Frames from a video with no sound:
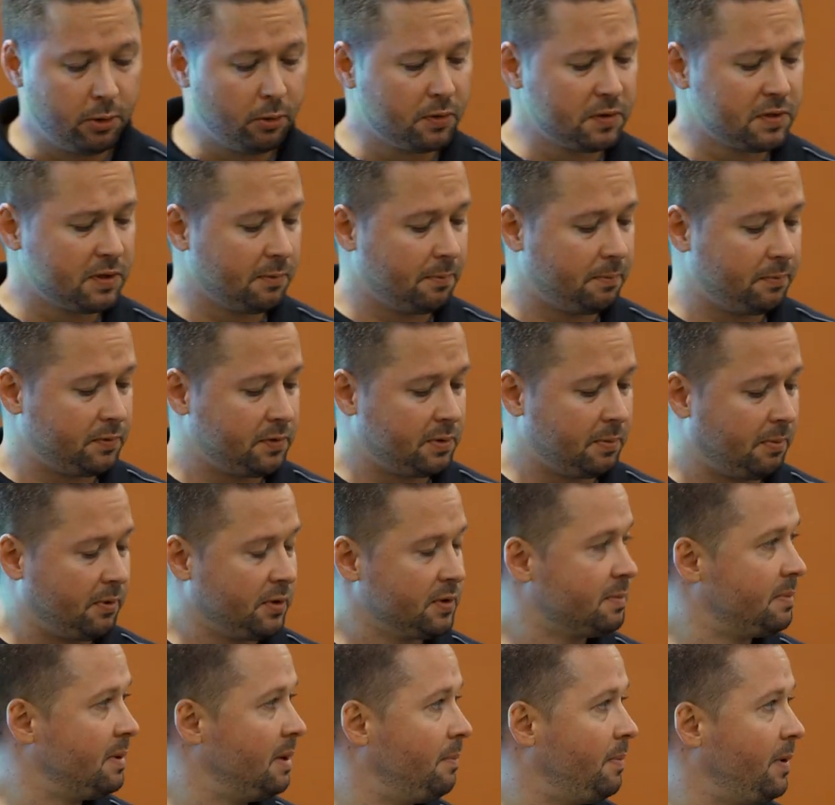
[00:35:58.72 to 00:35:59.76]
There was a,
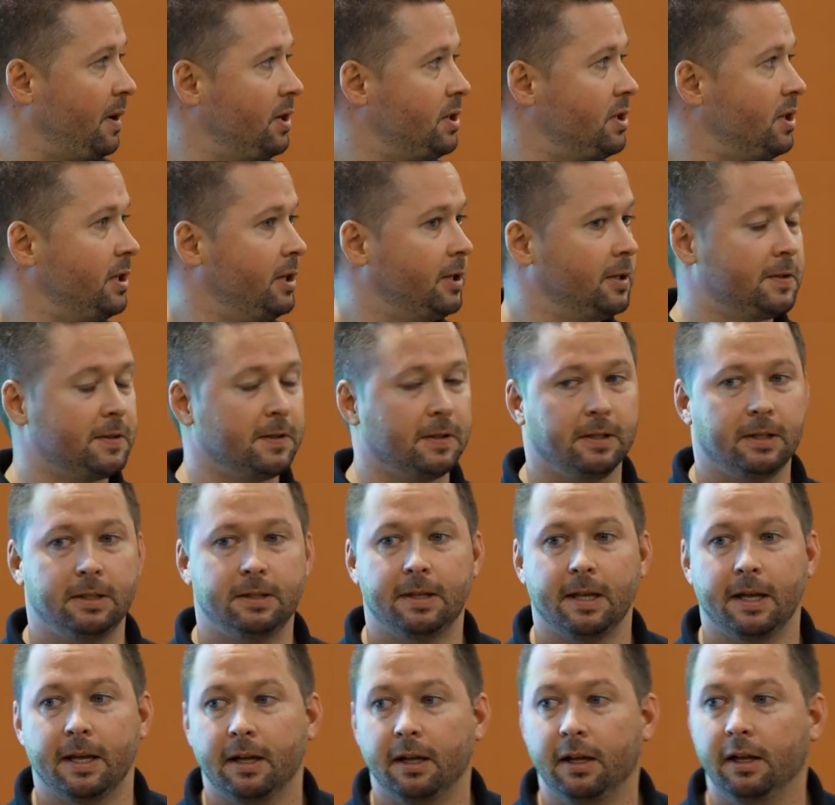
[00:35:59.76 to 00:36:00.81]
supposed to be a patient here
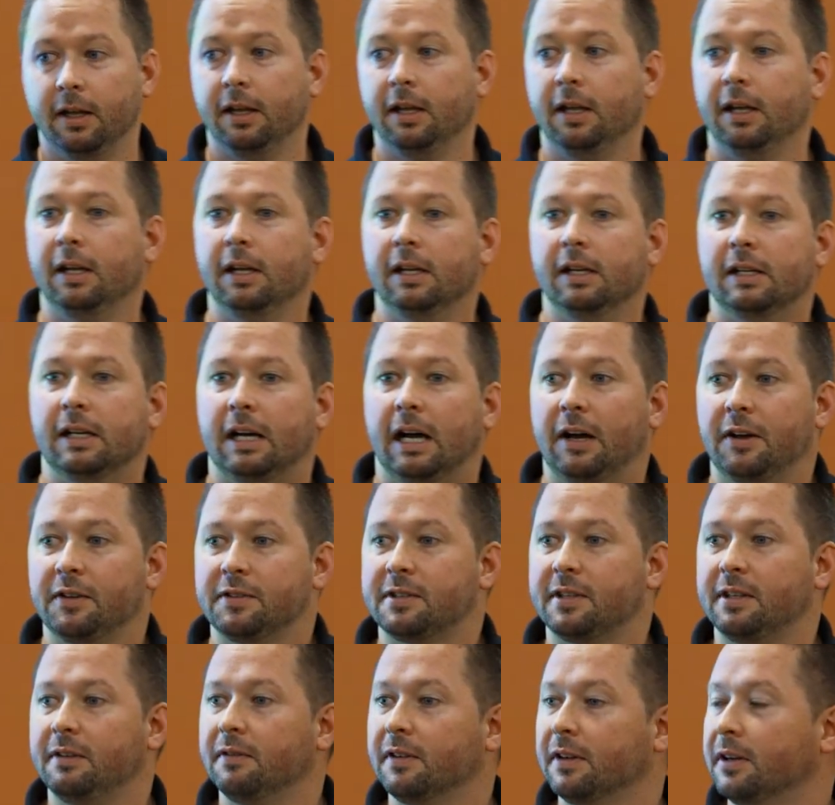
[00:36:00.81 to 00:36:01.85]
tonight that I
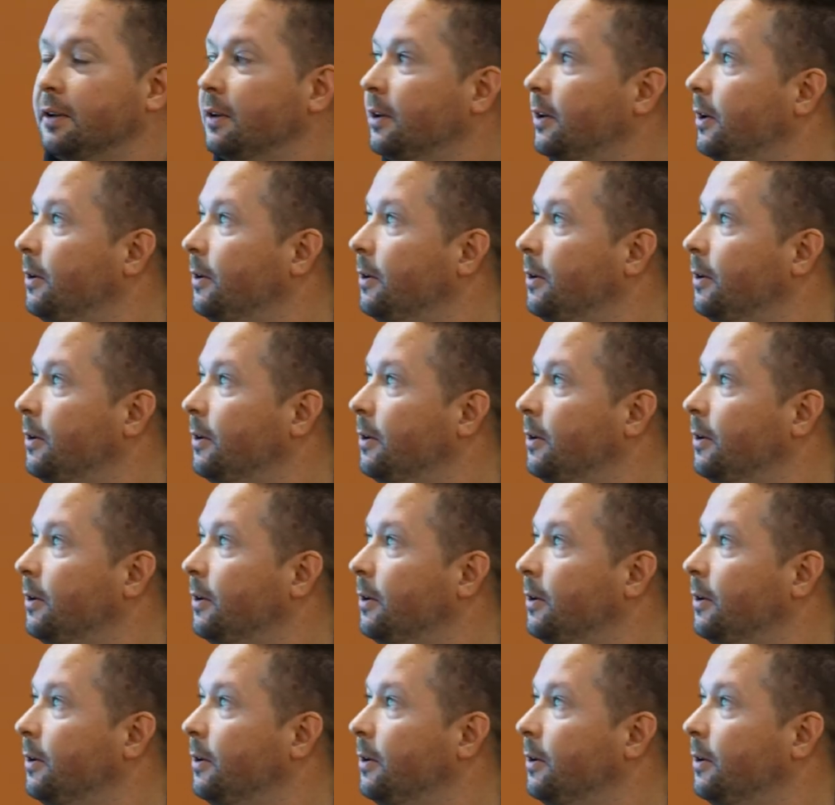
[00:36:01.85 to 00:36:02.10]
was even